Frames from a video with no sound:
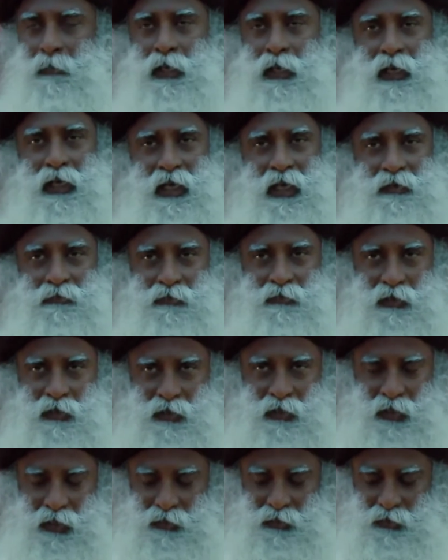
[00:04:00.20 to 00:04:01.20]
life
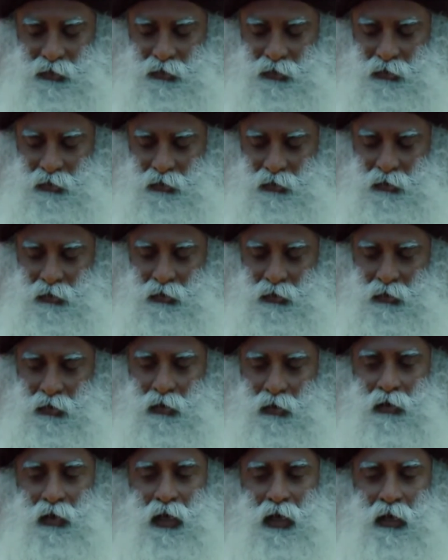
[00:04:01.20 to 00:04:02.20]
and death
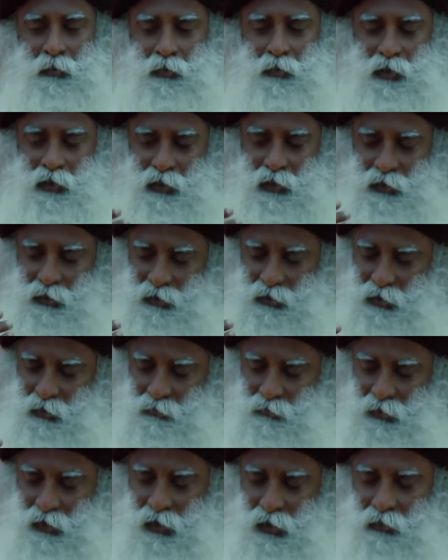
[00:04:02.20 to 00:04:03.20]
are happening at the
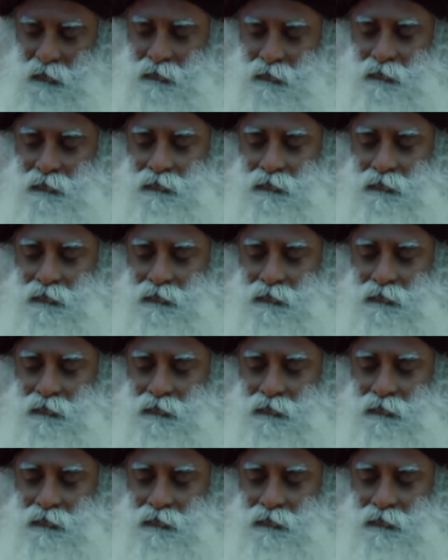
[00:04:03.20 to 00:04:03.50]
same time.